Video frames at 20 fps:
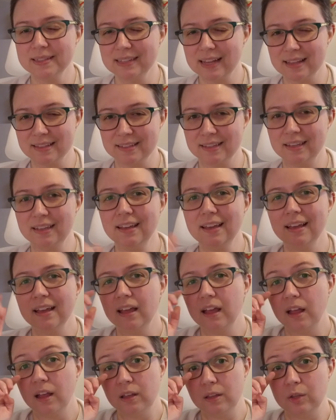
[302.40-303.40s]
Desi.
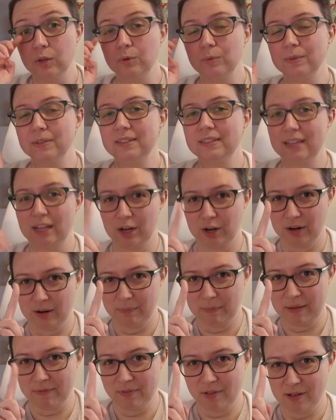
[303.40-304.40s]
You will see her
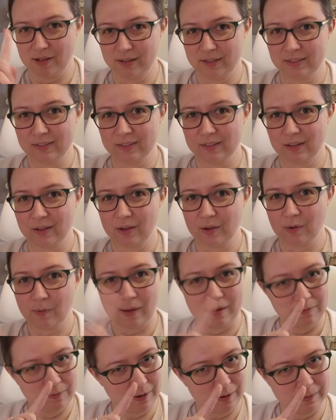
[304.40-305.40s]
in my vlogs
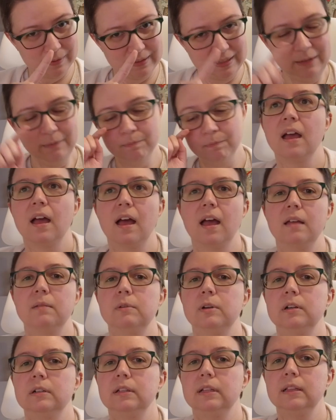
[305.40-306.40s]
quite frequently. I'm
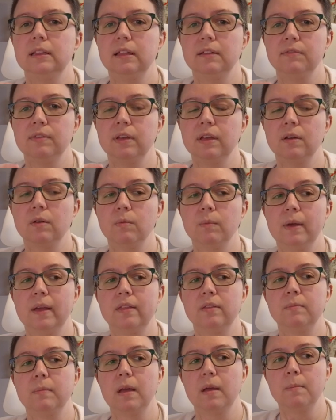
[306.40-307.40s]
currently living
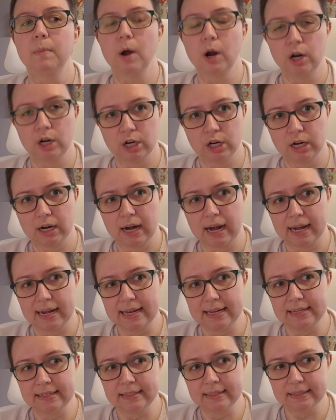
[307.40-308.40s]
with my partner and
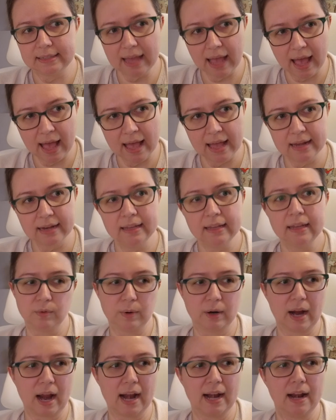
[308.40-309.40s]
his dad.
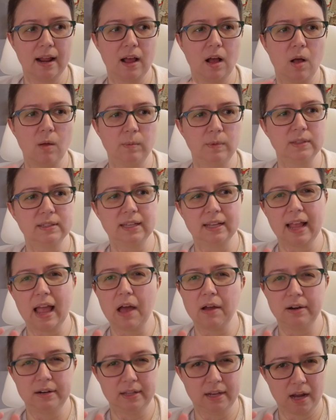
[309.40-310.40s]
We're kind of almost like
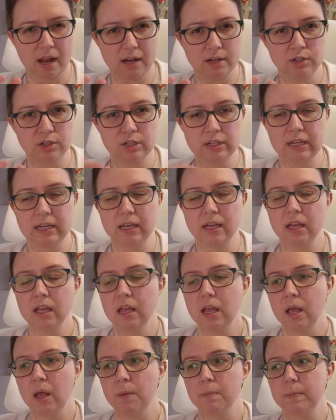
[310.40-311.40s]
out in the country,
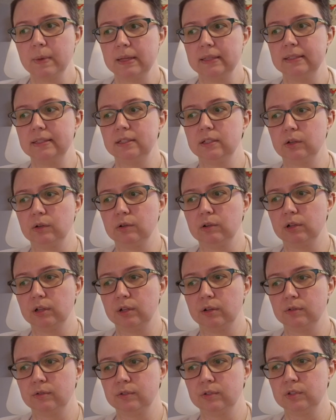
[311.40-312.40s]
but still
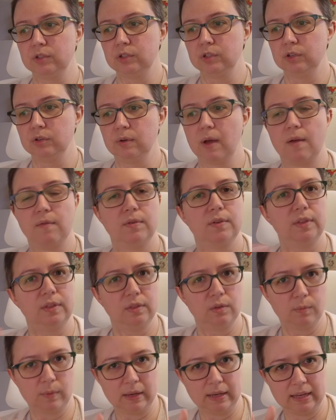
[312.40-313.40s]
close to everything
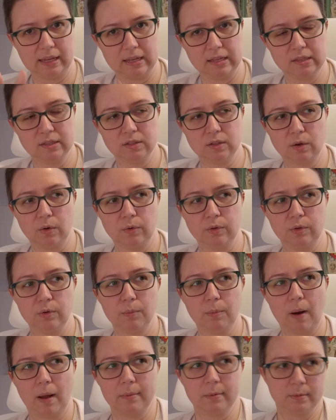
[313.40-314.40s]
that we need. So you'll
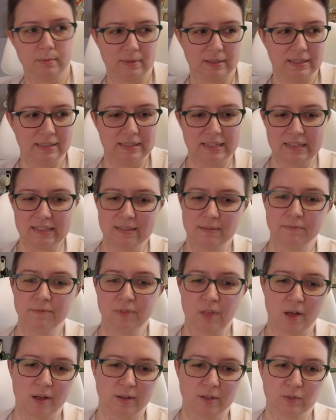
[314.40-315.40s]
probably see some
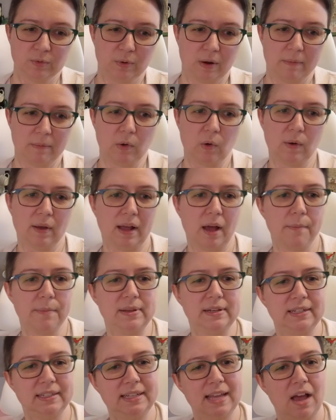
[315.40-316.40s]
vlogs where I'm going up
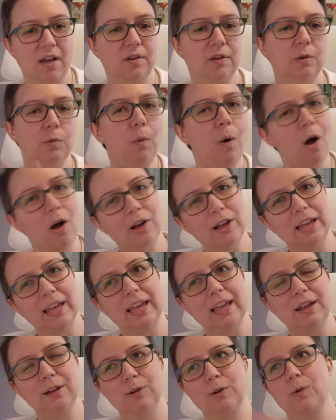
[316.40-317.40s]
into town and
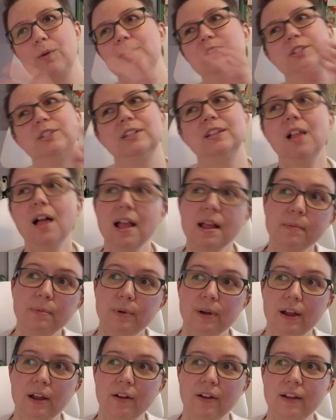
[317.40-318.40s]
walking or going to the
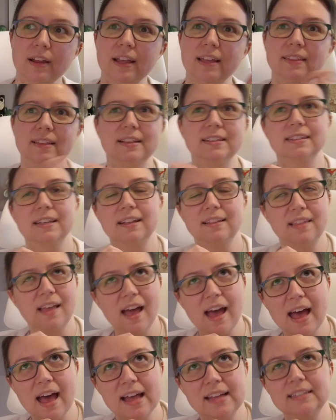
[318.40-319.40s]
library, things like
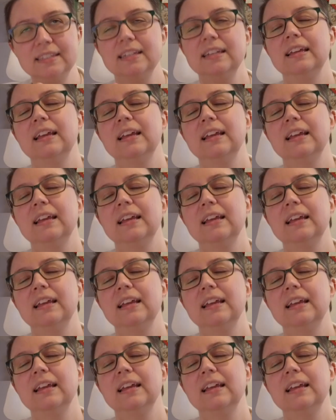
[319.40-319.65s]
that.